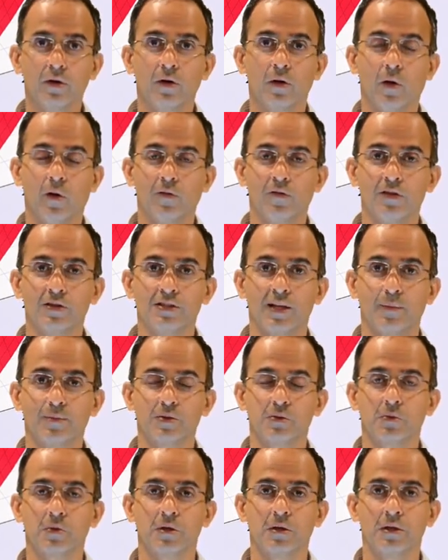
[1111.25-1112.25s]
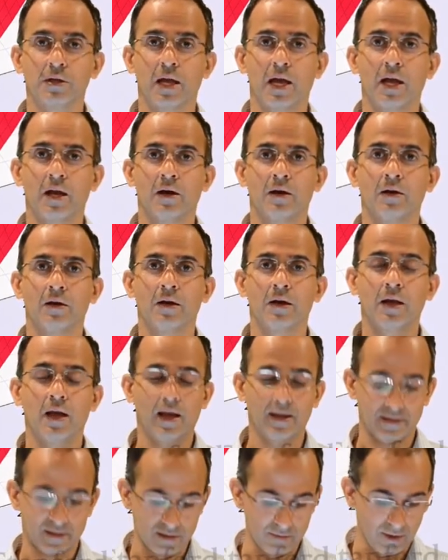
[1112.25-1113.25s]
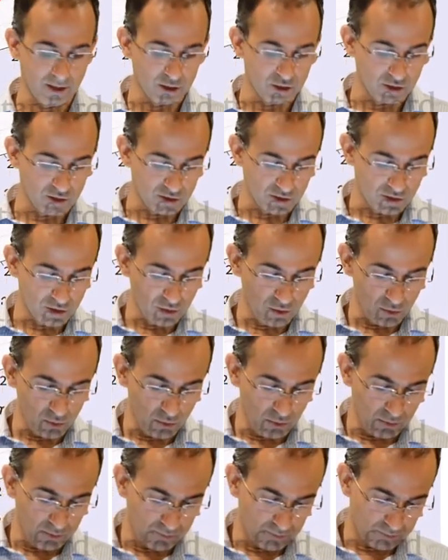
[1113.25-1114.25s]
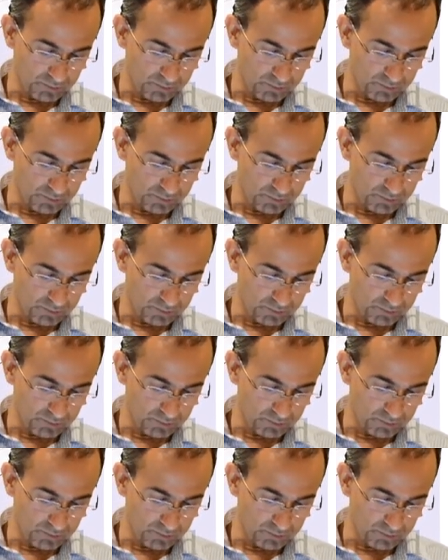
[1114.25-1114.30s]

of the subsequent layer has dimension two